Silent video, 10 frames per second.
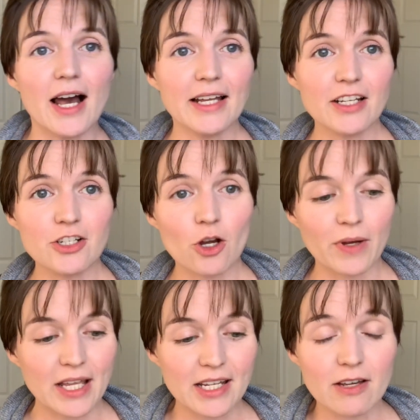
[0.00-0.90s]
I didn't know what
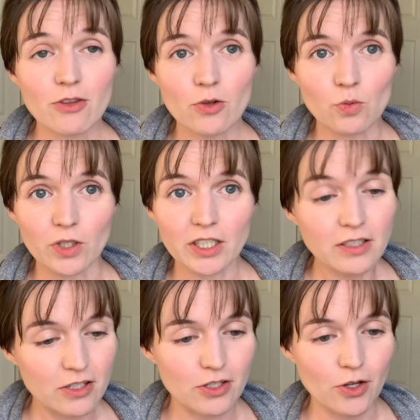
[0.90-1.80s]
any of those were,
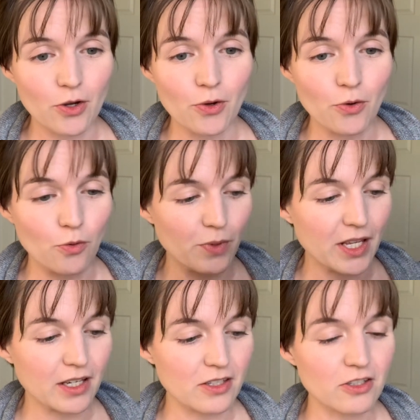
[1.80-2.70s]
so we
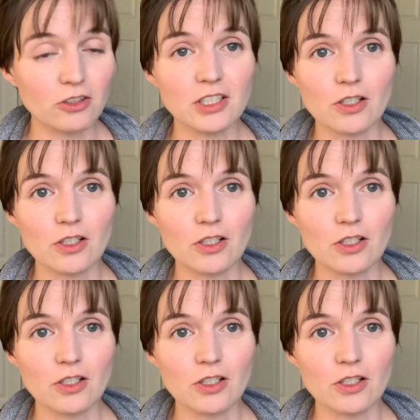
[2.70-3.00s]
consulted